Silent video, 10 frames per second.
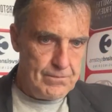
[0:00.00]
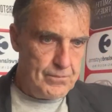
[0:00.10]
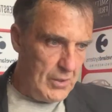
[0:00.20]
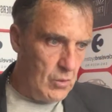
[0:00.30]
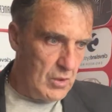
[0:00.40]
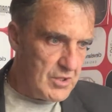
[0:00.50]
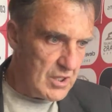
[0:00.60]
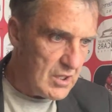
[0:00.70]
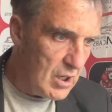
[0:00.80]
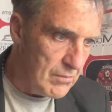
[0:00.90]
people wanted
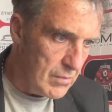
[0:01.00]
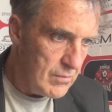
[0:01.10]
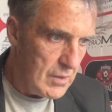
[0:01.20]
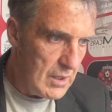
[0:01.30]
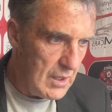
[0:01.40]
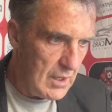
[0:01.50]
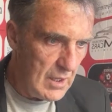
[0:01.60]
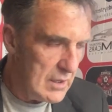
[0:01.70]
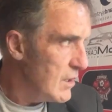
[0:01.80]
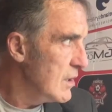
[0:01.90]
to come,
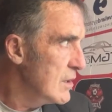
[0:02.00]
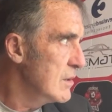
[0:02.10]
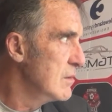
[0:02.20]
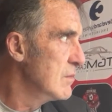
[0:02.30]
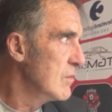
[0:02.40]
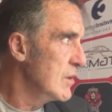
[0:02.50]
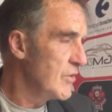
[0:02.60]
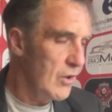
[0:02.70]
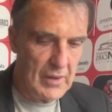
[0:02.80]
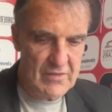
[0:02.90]
and we
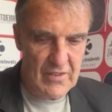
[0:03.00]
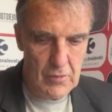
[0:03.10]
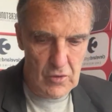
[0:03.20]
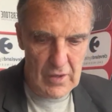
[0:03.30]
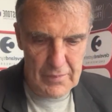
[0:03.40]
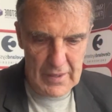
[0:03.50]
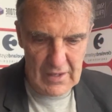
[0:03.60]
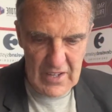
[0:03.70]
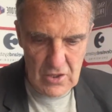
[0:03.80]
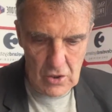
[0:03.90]
thought we had to move it a bigger
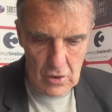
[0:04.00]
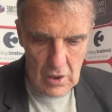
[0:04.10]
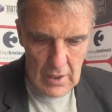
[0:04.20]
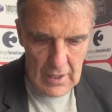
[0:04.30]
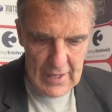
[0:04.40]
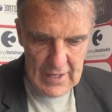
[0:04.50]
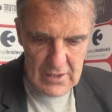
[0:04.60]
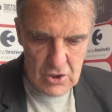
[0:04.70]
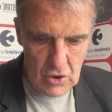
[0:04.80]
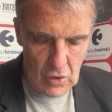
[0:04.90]
venue.
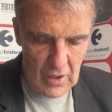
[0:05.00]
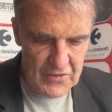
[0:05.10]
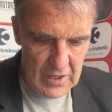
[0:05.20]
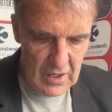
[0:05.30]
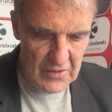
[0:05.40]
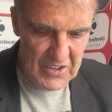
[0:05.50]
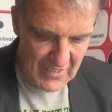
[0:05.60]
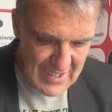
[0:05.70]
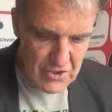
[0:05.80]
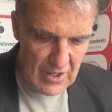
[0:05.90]
So if
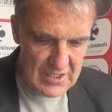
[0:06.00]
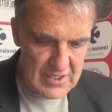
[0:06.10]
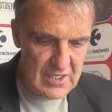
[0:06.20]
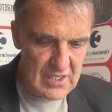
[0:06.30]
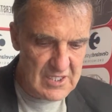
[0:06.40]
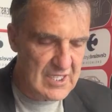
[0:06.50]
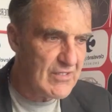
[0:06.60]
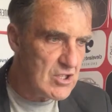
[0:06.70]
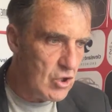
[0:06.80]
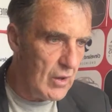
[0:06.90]
you're interested, it's
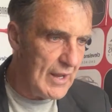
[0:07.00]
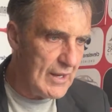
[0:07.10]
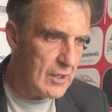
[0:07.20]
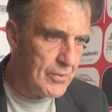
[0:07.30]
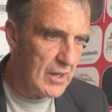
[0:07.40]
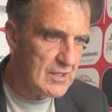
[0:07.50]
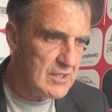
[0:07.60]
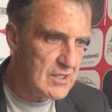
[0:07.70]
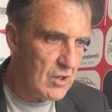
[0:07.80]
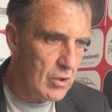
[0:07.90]

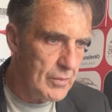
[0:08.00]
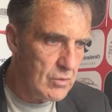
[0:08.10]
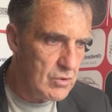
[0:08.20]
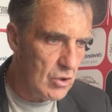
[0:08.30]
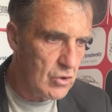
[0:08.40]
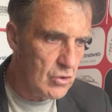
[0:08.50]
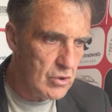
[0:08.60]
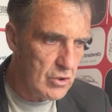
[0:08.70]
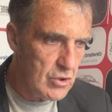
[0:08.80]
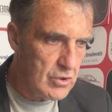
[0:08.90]

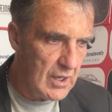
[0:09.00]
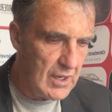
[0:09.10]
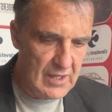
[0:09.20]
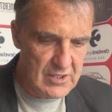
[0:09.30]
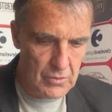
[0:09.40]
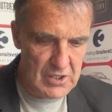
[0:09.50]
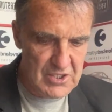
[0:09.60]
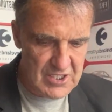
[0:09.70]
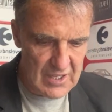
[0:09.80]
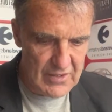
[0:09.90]
7.enterprises@hotmail.co.uk. That's the word
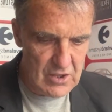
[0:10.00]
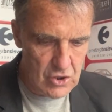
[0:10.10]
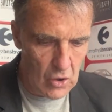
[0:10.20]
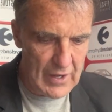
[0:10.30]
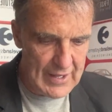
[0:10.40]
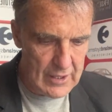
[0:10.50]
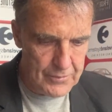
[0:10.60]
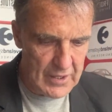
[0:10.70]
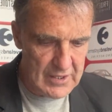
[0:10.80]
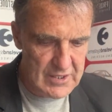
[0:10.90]

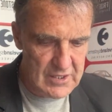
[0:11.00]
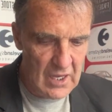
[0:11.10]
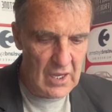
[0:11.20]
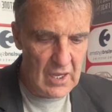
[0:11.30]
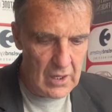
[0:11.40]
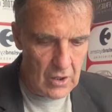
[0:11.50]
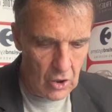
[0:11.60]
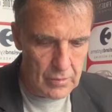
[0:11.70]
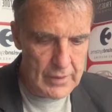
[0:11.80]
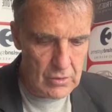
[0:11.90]

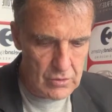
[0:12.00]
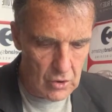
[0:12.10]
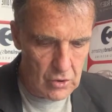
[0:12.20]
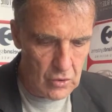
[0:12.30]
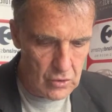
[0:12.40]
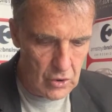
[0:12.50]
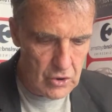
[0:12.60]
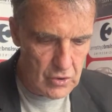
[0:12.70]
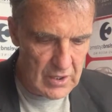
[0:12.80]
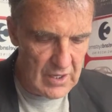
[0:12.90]

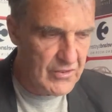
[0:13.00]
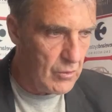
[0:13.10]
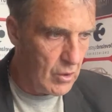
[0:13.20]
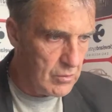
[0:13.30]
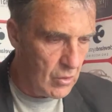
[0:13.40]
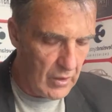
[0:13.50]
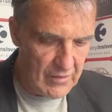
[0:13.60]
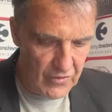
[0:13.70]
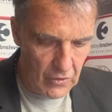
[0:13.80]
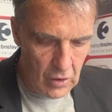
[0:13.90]
7.enterprises@hotmail.co.uk if you want more
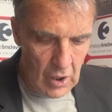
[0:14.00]
info,